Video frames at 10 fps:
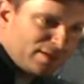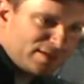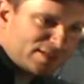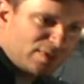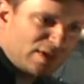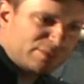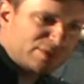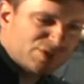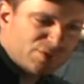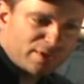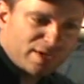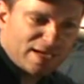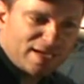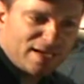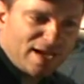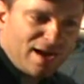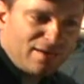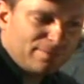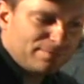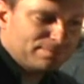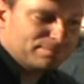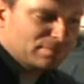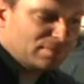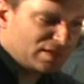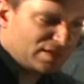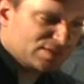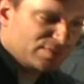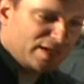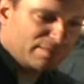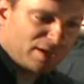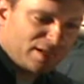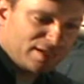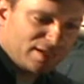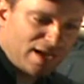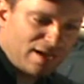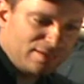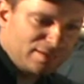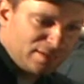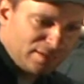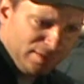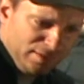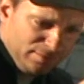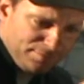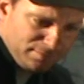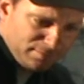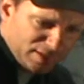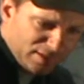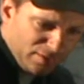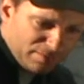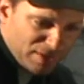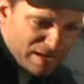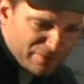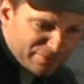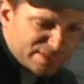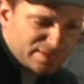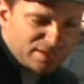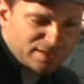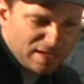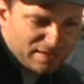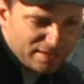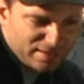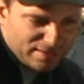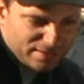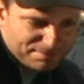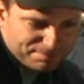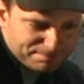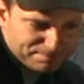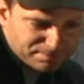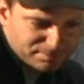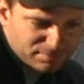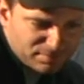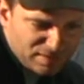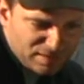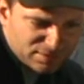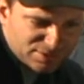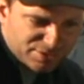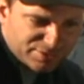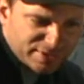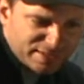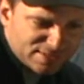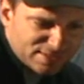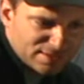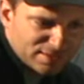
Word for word: This one I'm sure I could get out. This one I could probably get out. But the only problem is if look down here, there's a crease.